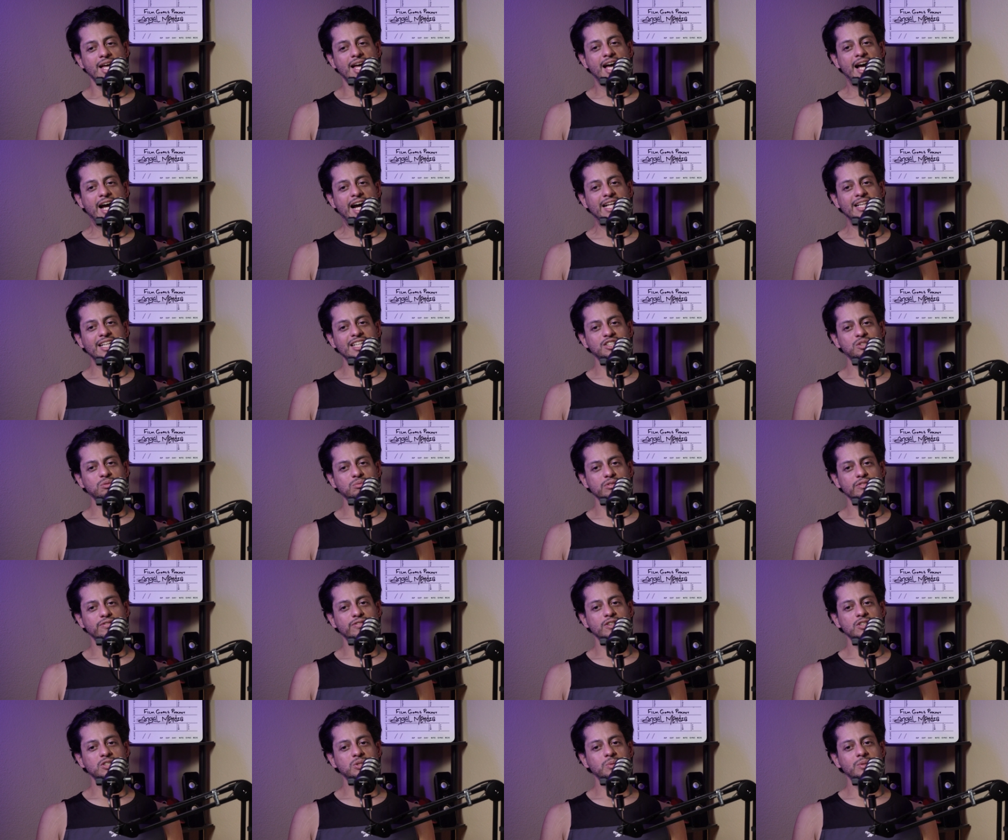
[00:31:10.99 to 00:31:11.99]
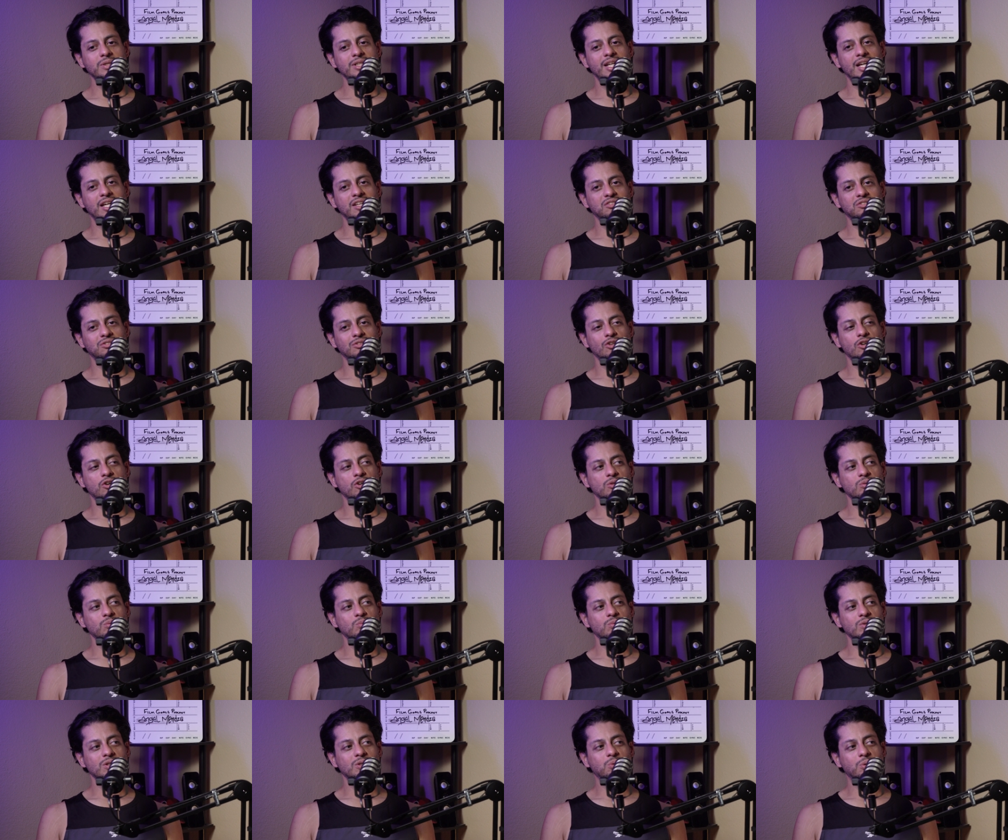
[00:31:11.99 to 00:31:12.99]
I like to refer to it as
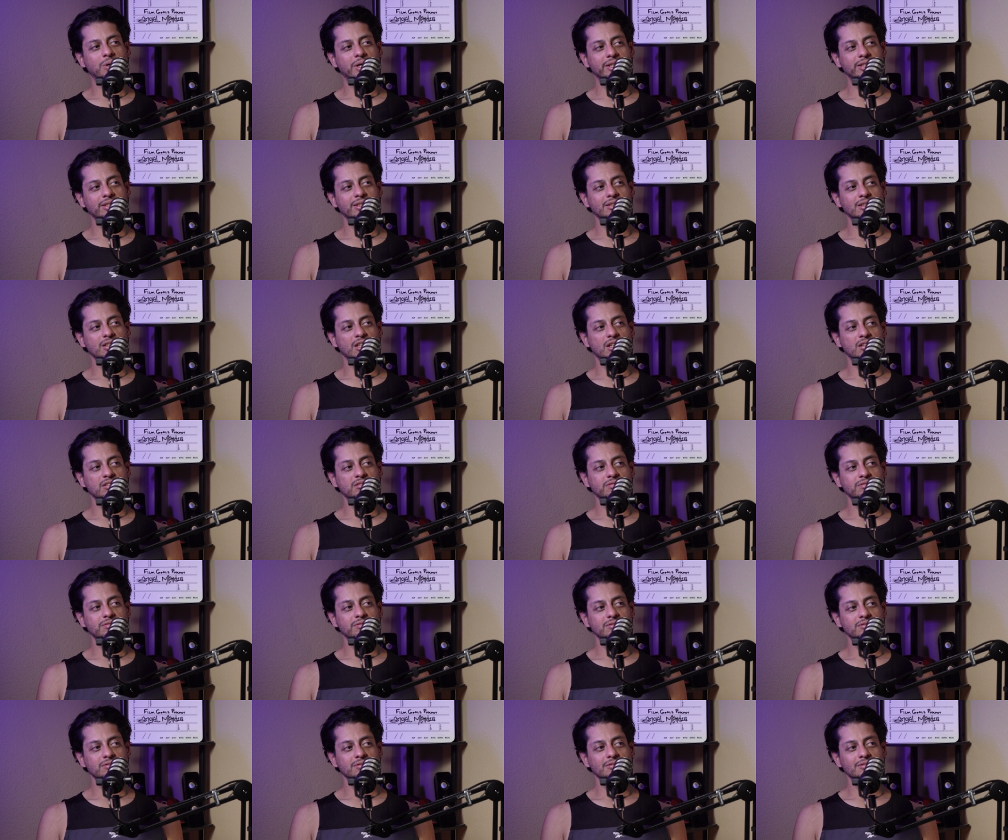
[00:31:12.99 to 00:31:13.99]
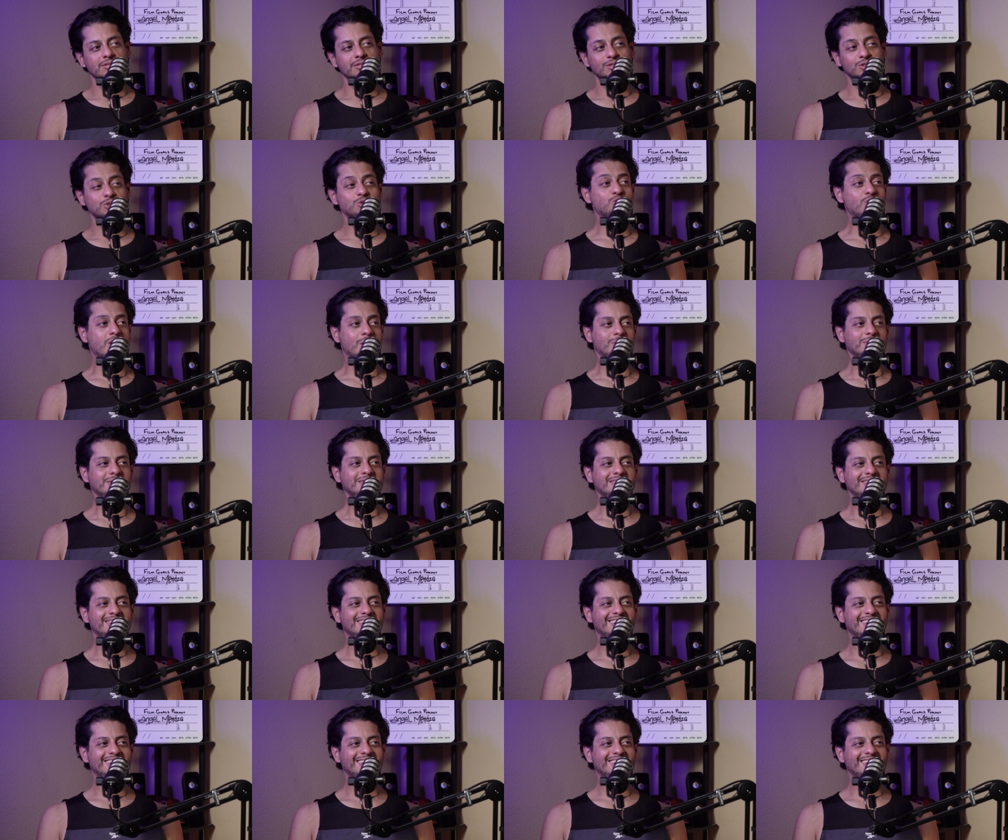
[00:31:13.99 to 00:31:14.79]
unrequited love. It's a drama.